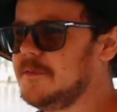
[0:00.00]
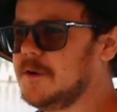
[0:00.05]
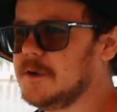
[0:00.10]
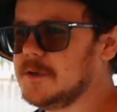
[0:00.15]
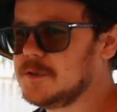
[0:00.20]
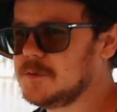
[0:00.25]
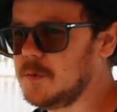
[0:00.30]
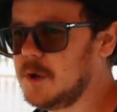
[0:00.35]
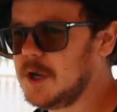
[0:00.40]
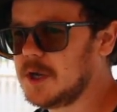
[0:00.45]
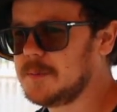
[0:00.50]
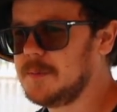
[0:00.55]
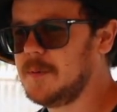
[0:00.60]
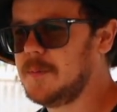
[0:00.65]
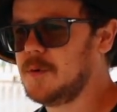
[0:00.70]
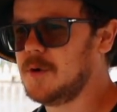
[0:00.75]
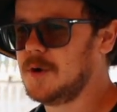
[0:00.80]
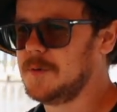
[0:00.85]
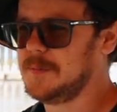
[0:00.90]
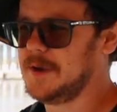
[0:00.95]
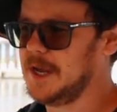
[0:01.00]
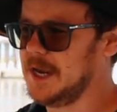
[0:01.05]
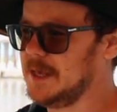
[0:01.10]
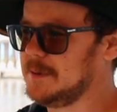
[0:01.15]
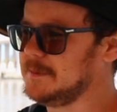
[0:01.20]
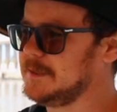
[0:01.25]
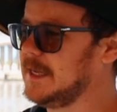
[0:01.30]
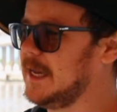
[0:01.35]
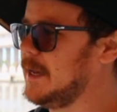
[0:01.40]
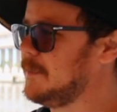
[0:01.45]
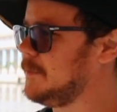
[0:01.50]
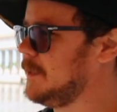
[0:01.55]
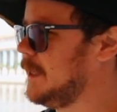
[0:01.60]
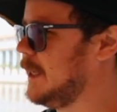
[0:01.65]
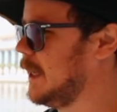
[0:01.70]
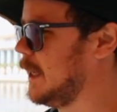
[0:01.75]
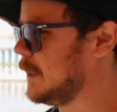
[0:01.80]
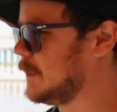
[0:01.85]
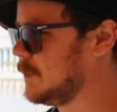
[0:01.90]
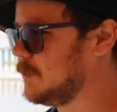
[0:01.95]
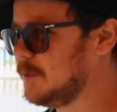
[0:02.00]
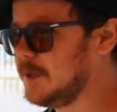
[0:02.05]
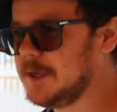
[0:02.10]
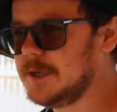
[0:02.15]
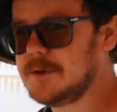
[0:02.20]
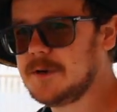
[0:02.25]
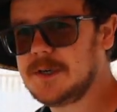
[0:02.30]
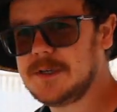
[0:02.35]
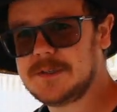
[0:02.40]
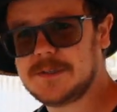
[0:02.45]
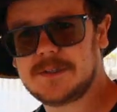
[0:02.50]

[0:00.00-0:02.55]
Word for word: folks, welcome aboard. My name's Captain Castaway Chris.